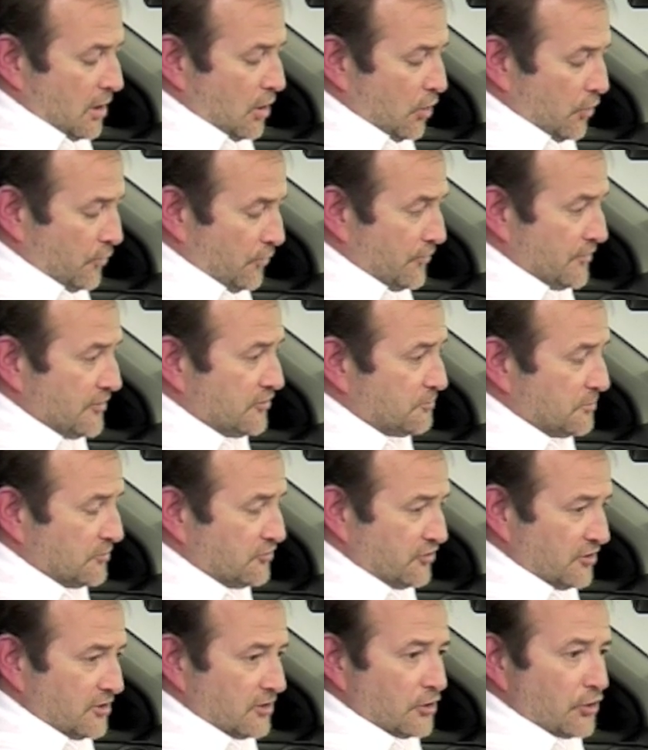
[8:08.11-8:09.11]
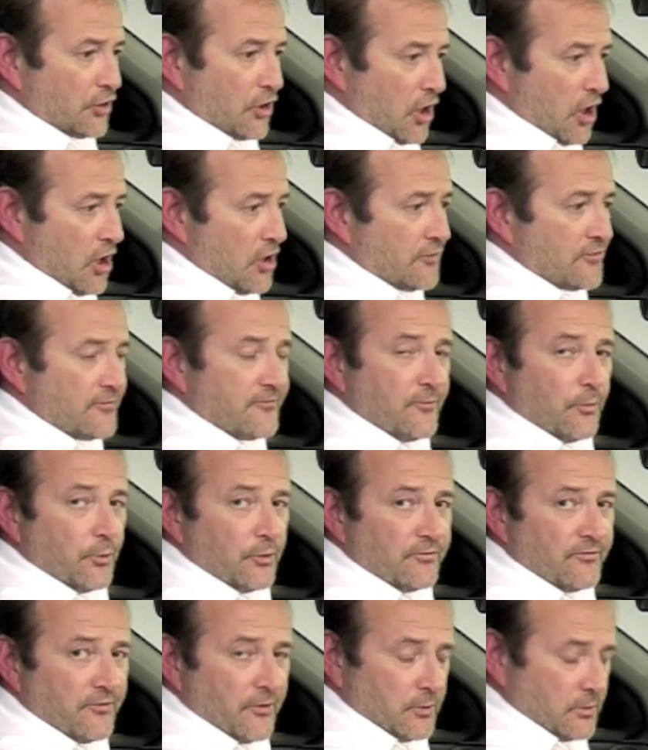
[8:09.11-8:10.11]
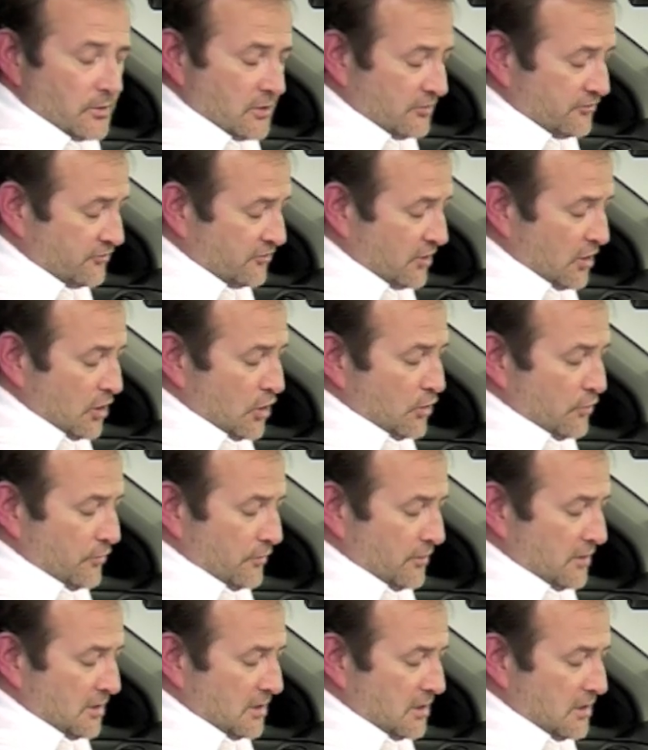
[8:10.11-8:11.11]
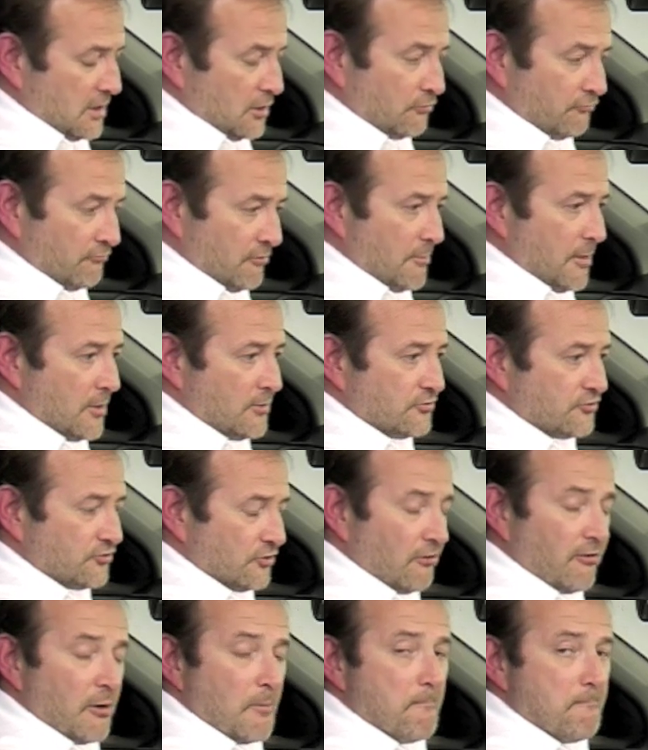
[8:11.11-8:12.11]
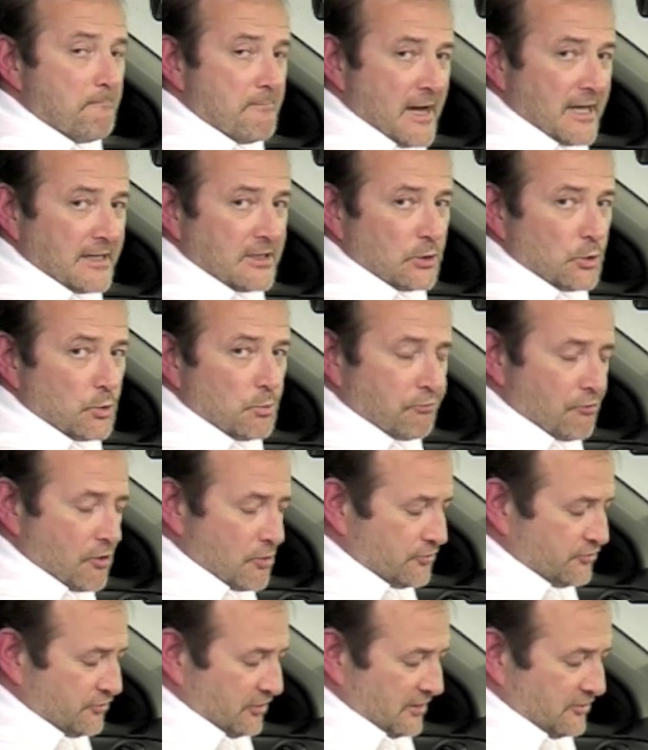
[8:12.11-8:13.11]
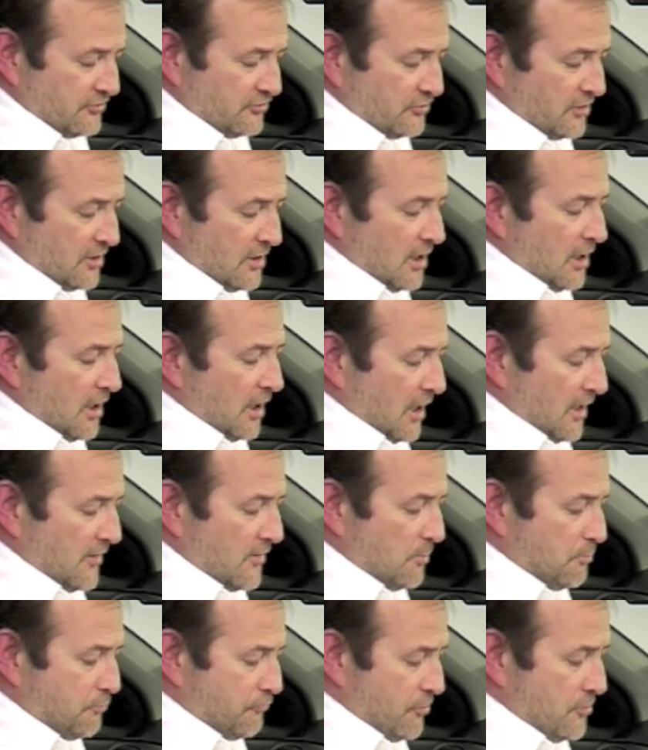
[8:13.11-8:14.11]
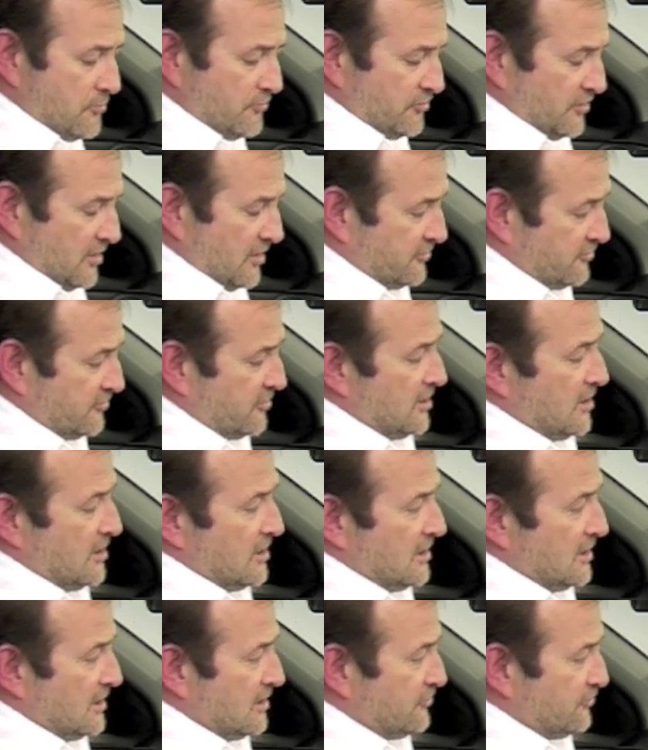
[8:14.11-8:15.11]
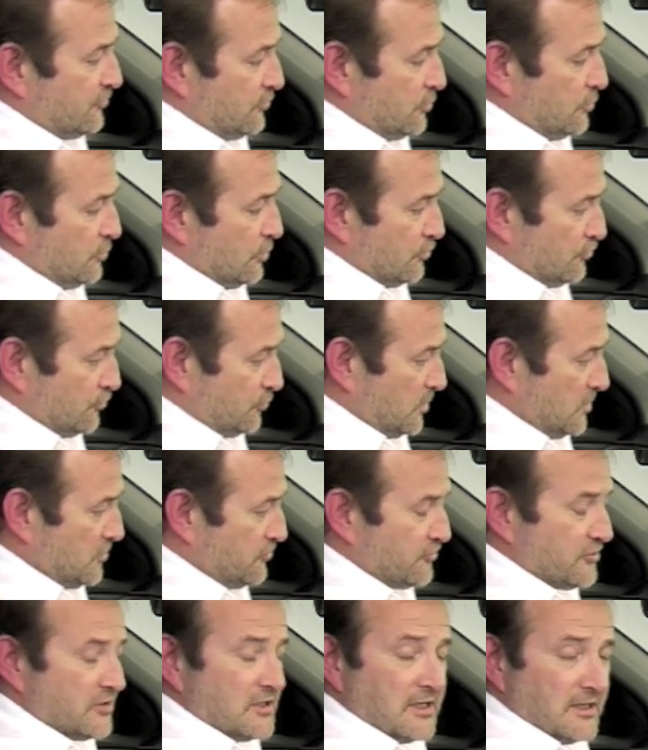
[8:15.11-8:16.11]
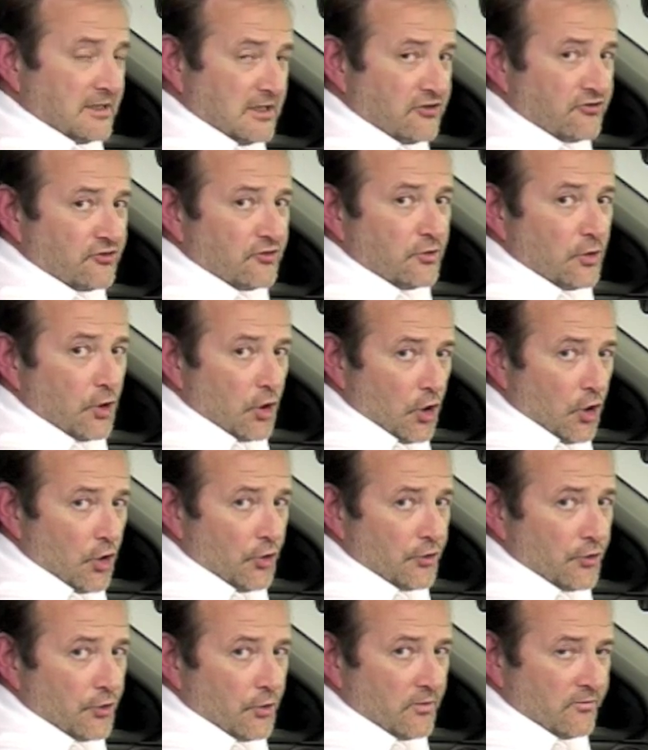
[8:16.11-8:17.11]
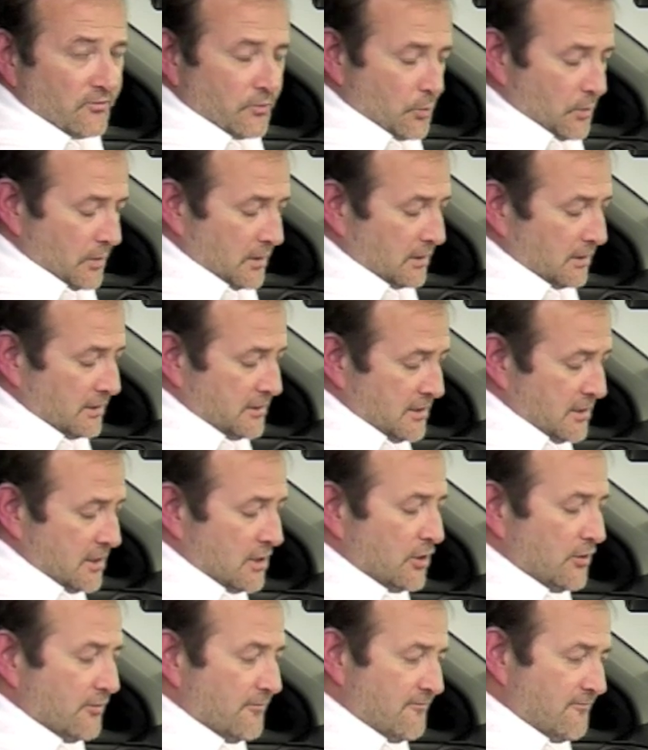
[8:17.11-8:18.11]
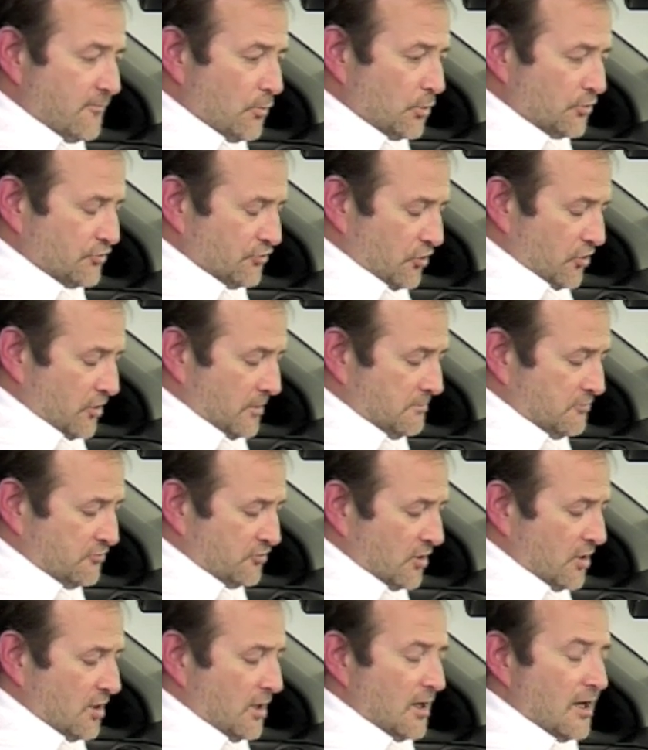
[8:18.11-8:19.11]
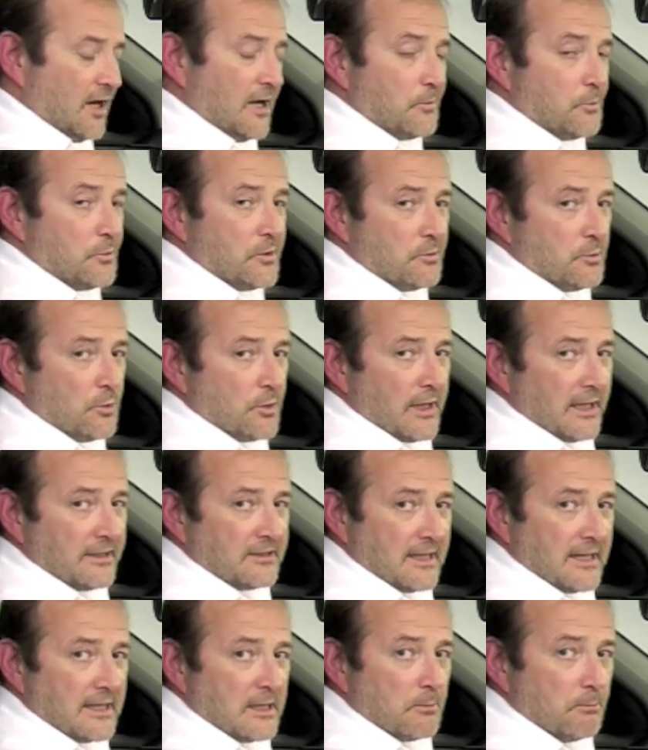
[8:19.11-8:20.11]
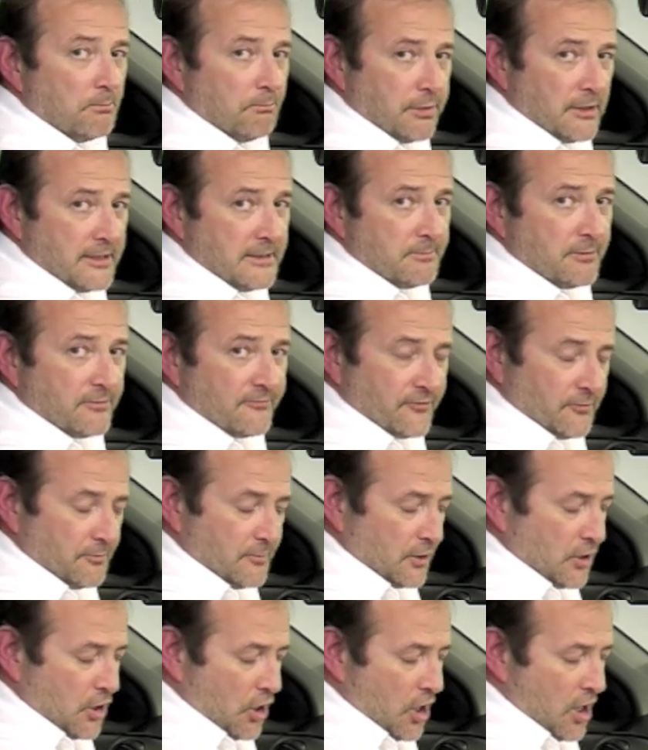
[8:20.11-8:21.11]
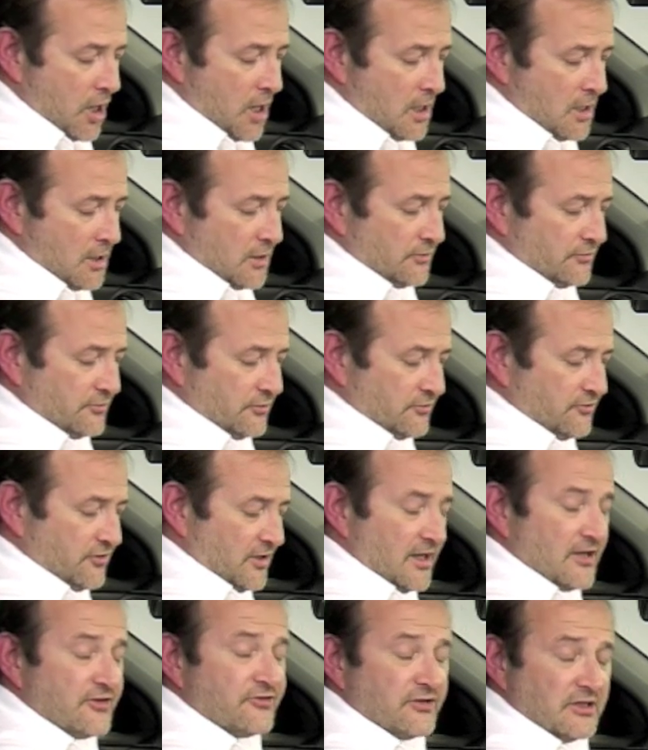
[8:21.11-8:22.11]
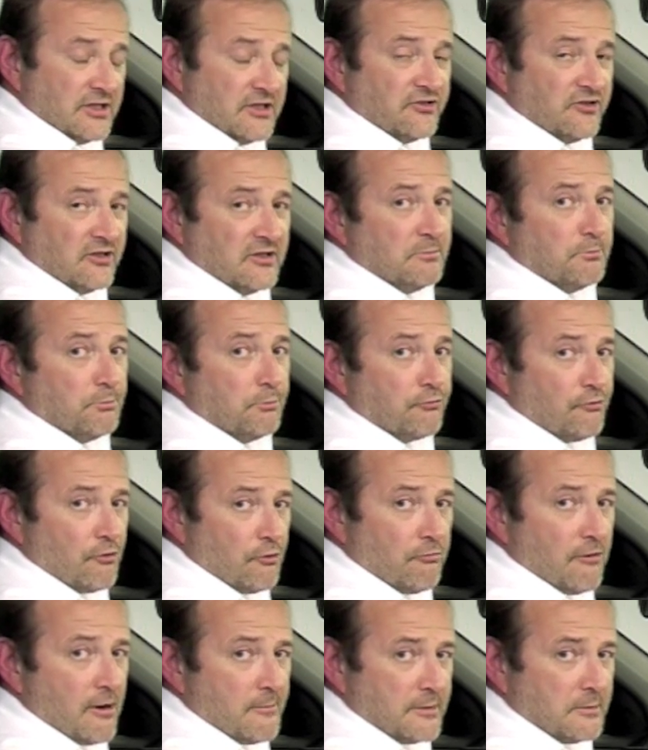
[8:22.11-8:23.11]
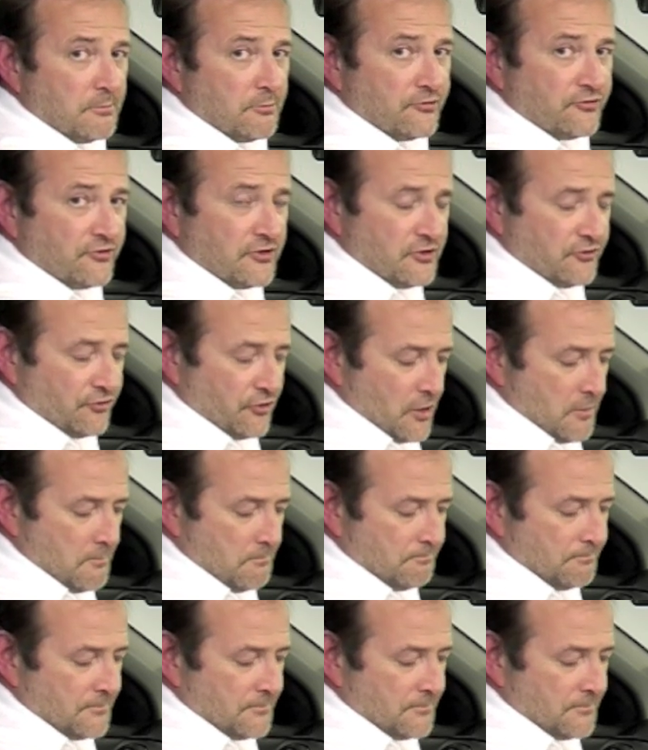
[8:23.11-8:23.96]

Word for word: On this particular car, the Ford Focus, the remotes are a manual process and the process is to switch the ignition on and off quickly four times and we will get a bleep from the car to tell us that it's in programming procedure.